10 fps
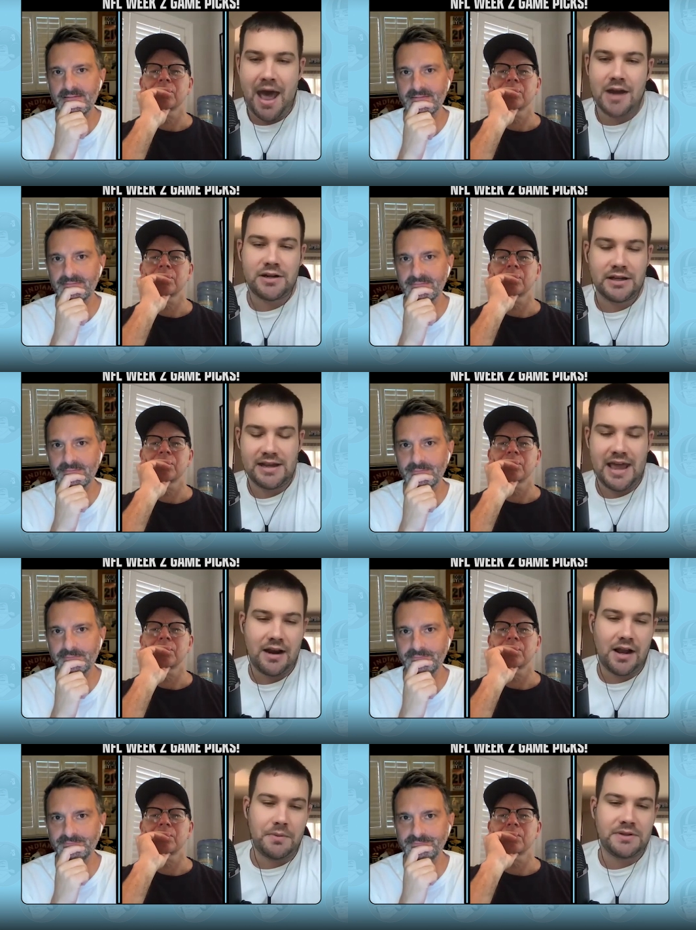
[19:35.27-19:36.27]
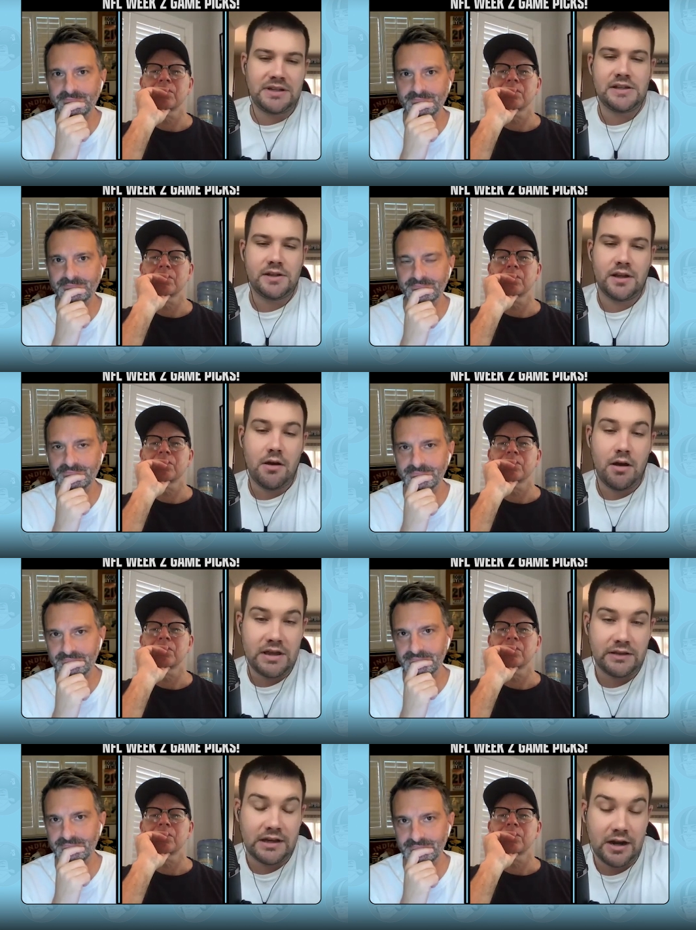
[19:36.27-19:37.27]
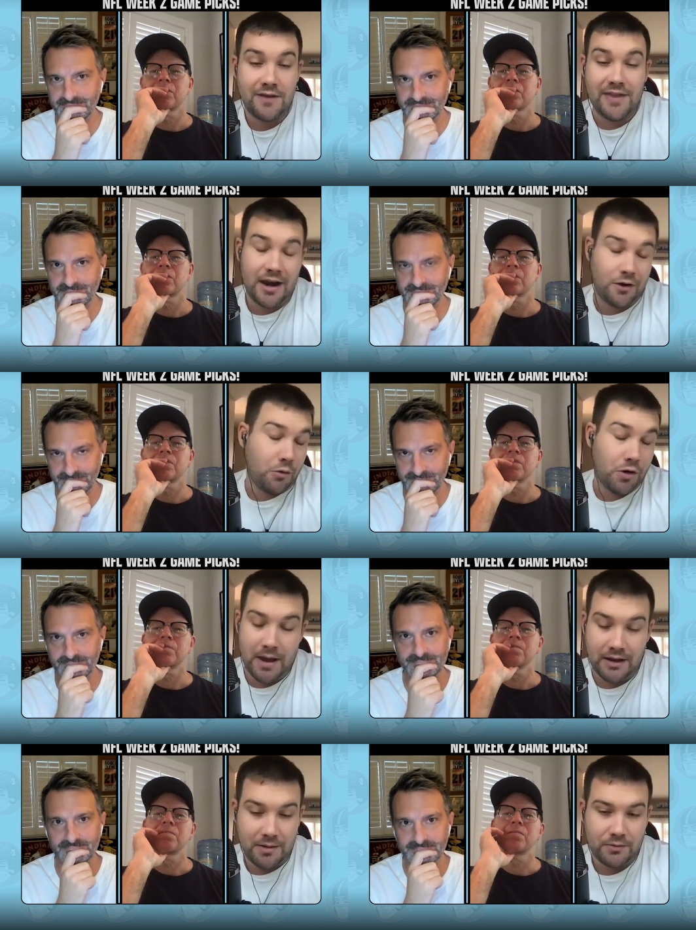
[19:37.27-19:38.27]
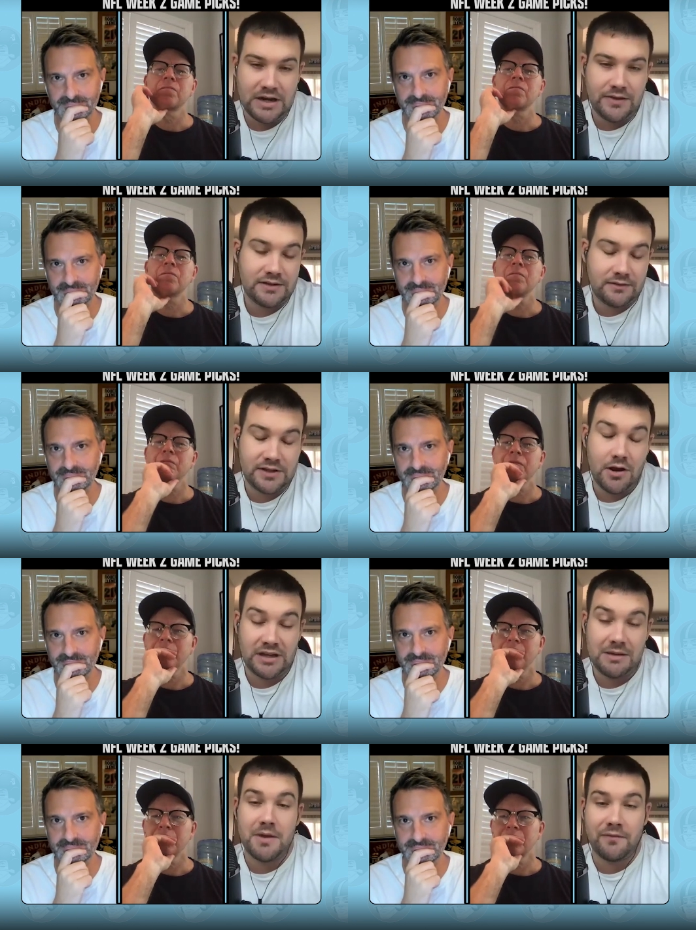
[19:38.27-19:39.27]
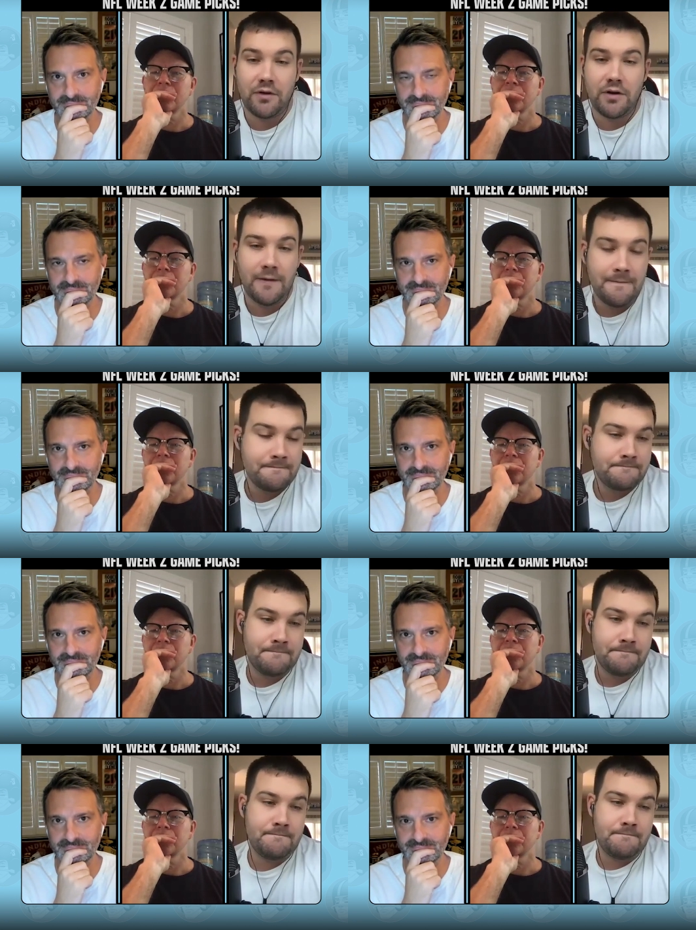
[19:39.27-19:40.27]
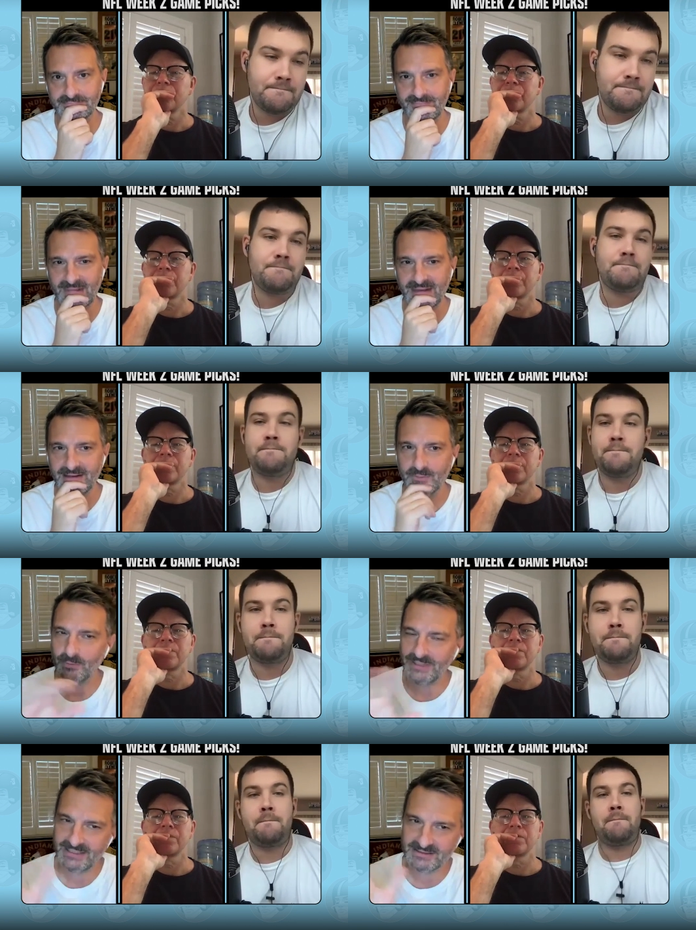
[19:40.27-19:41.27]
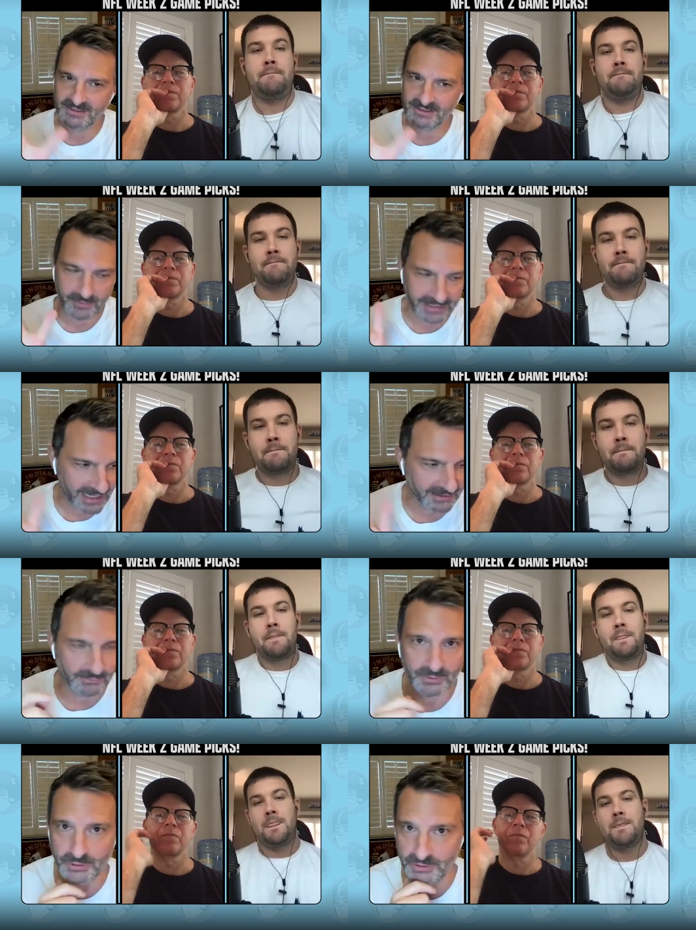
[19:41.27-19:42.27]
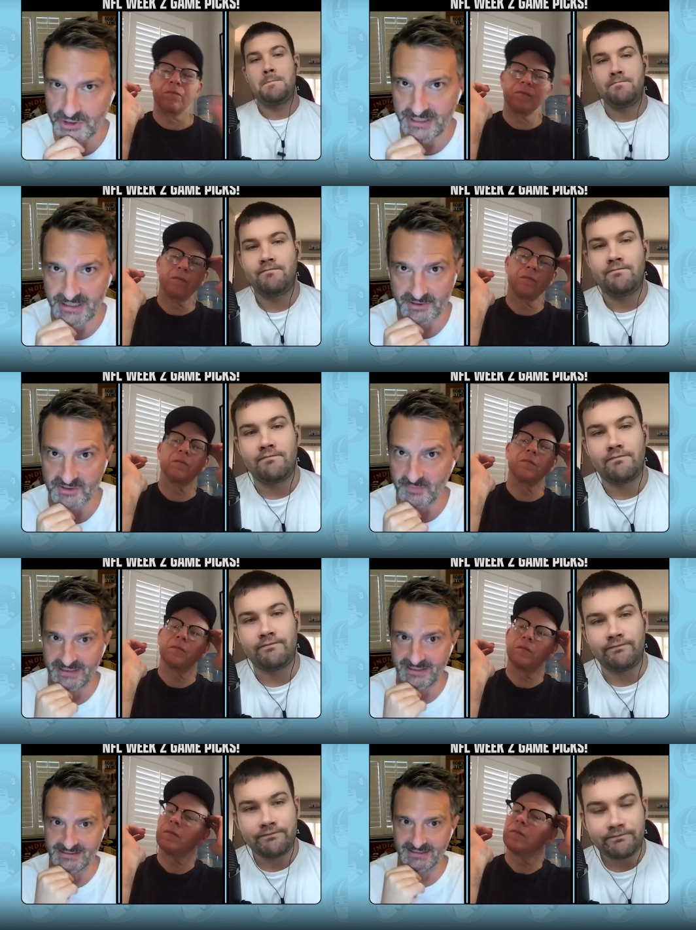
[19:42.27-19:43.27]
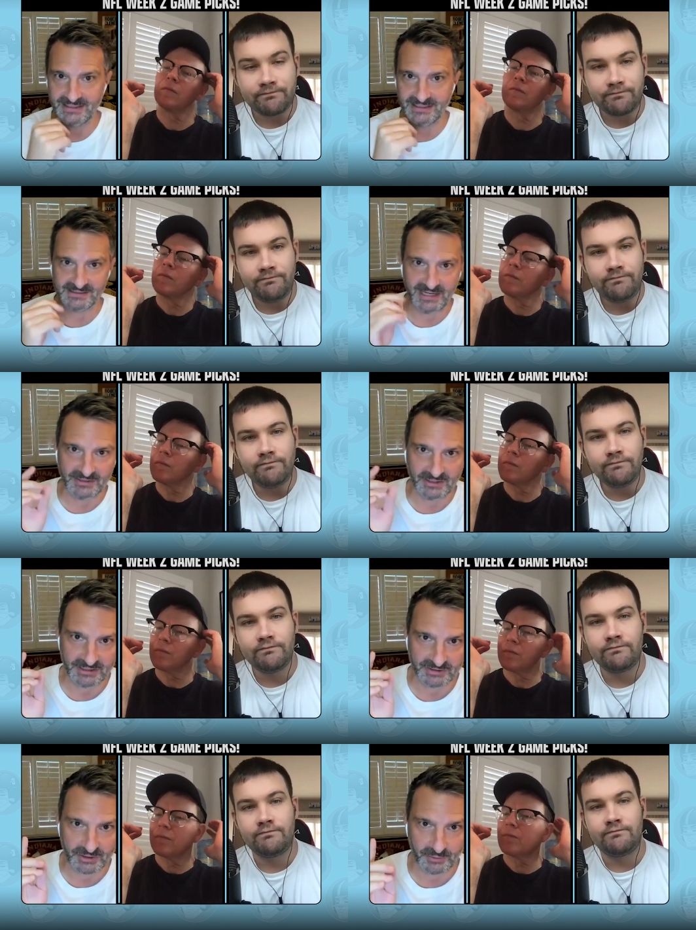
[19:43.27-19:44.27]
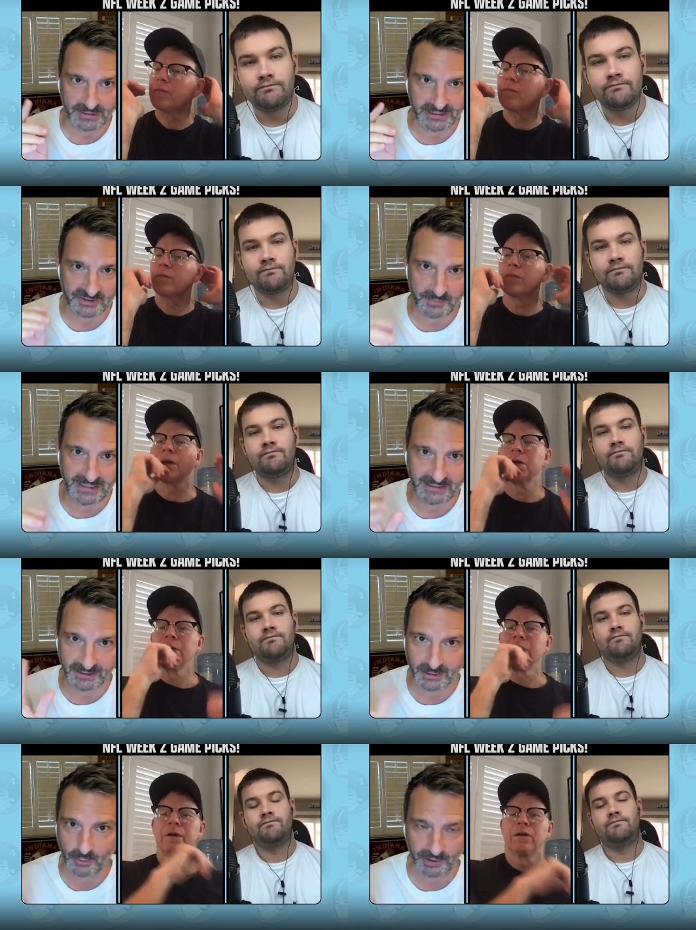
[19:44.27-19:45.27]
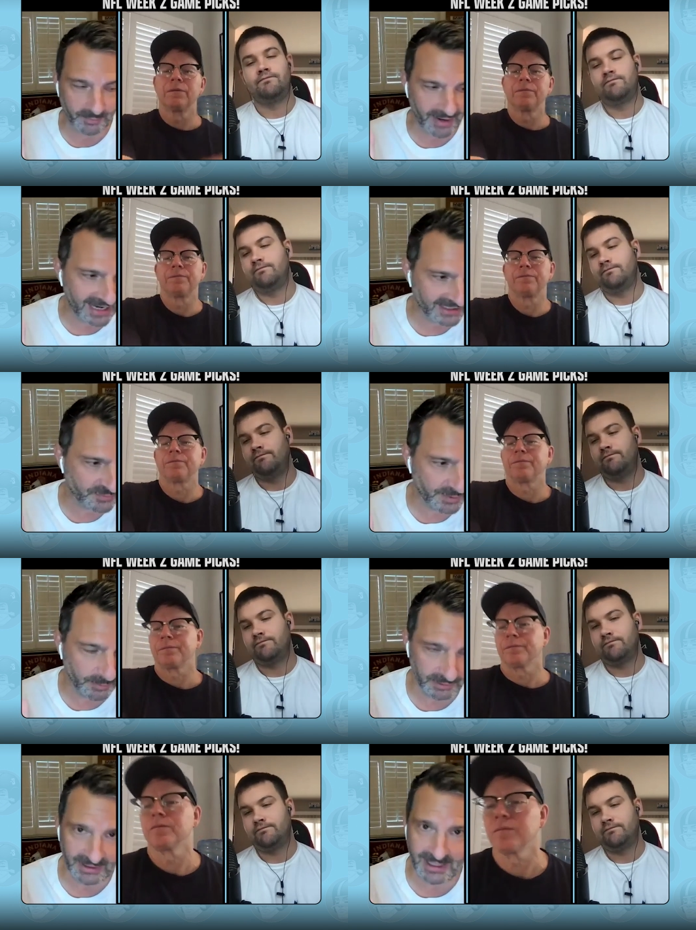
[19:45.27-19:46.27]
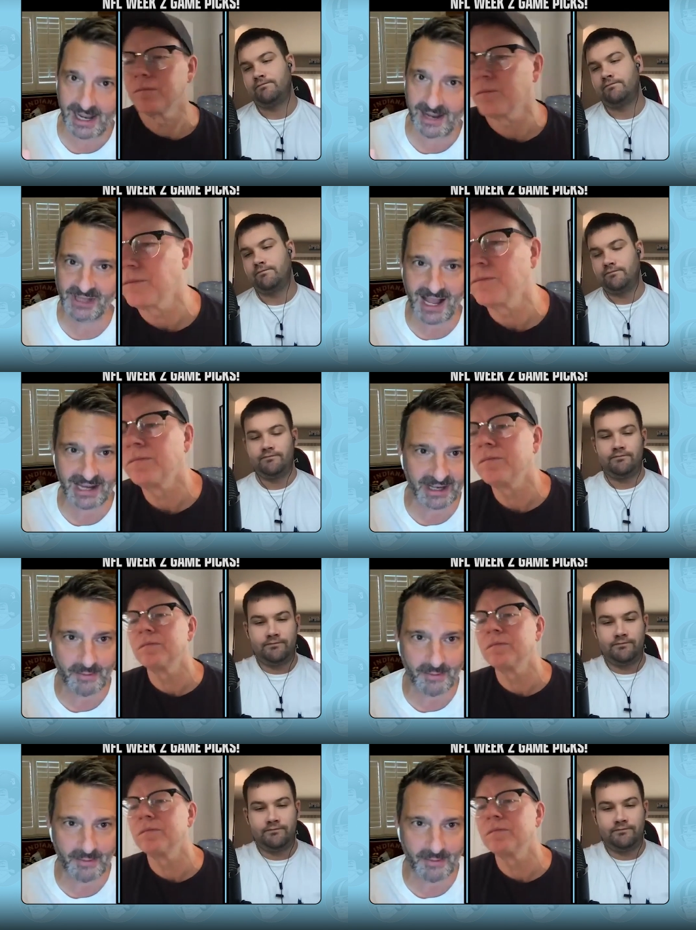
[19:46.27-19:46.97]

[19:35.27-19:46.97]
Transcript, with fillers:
Speaker 1: magic as he had a couple seasons ago. I think they need if they had a quarterback upgrade, this Seahawks team would be for real
Speaker 2: we disagree on who Geno Smith is at this stage in his career. Speaking of quarterbacks, people love talking